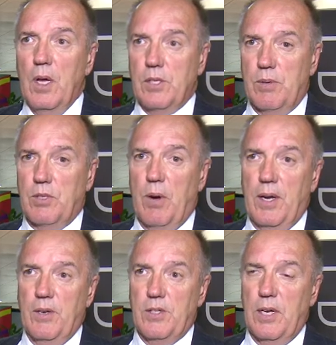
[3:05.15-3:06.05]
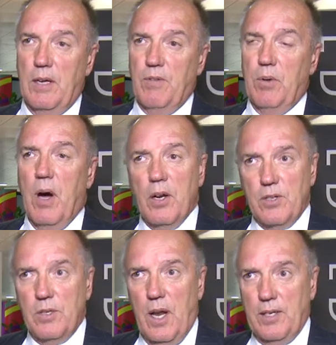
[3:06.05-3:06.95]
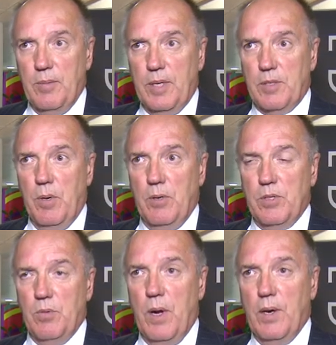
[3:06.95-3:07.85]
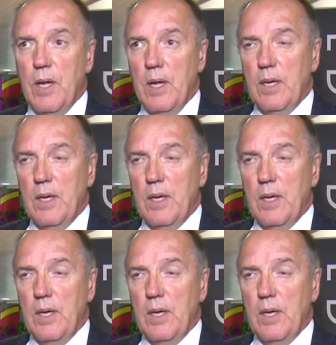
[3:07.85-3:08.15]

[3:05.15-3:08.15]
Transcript: So it's quite interesting if you are likely to be exposed to one,